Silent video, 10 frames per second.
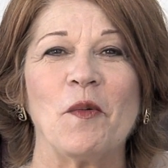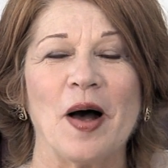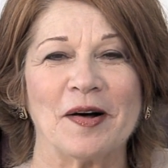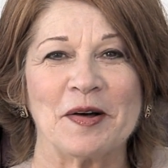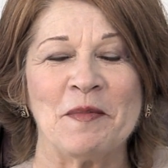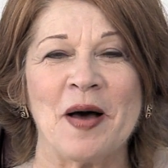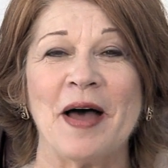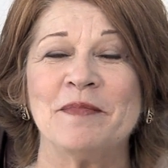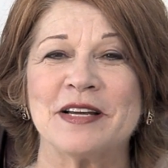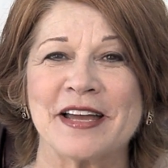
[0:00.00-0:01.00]
Welcome,
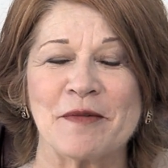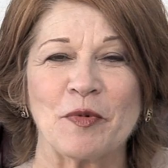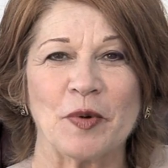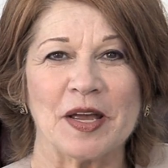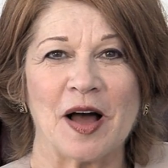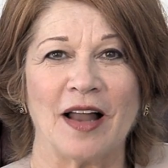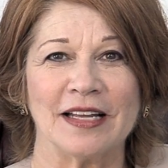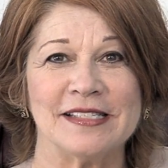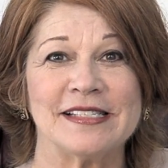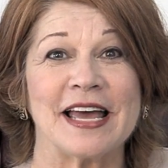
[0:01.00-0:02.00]
I'm Diane Marie
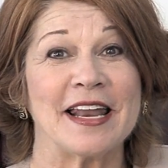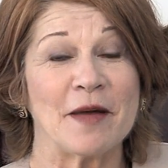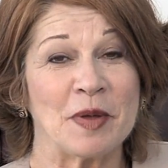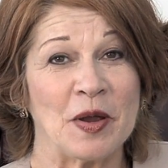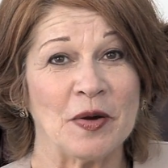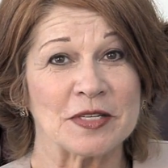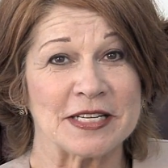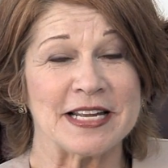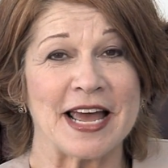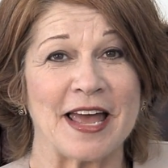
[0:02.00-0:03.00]
Collins, and I'm here
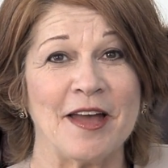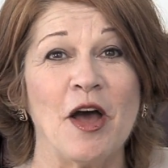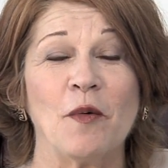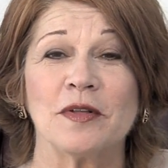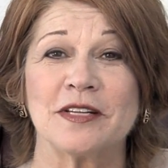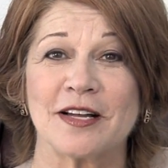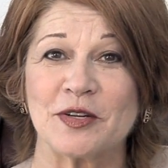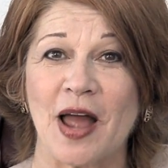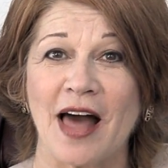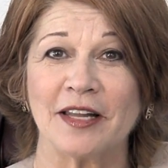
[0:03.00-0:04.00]
today with
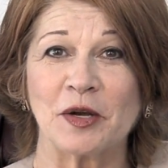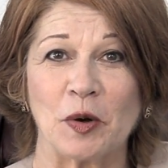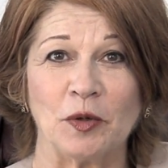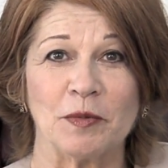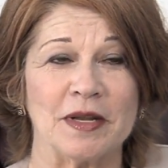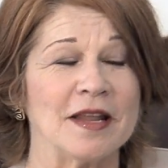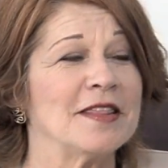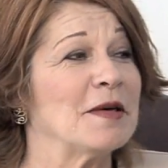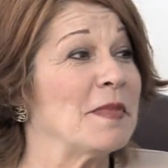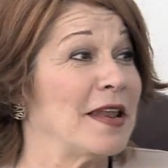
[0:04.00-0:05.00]
Dr. Alan Goldman,
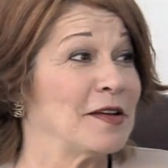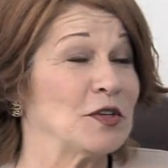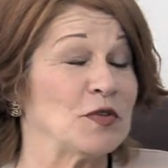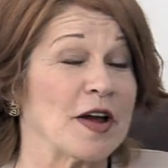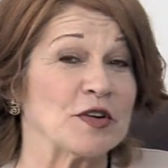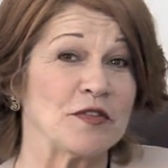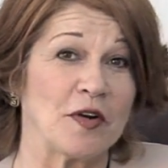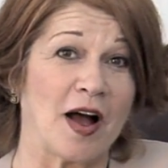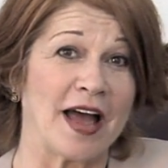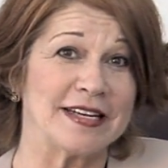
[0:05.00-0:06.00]
the Medical Director for
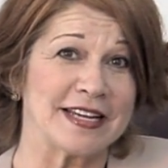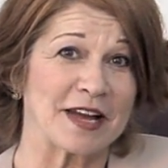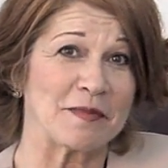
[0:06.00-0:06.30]
iTech